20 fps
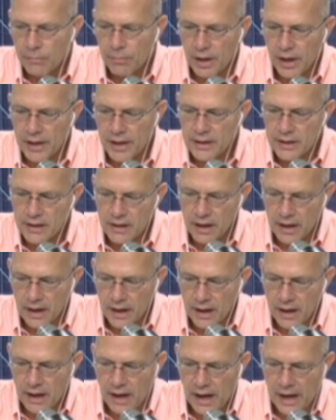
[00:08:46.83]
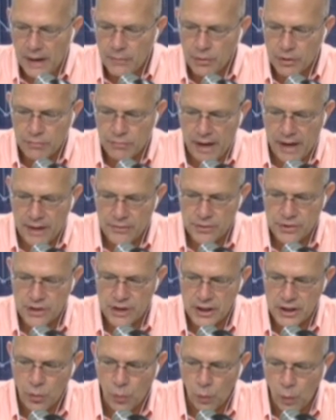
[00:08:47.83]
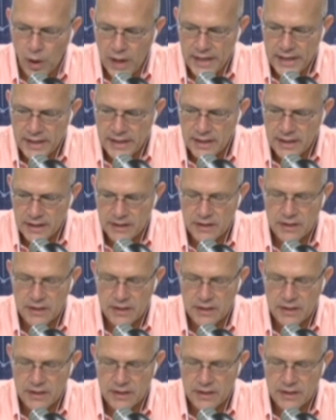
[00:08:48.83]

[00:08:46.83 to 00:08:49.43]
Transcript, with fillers: But uh, I would rather see you wait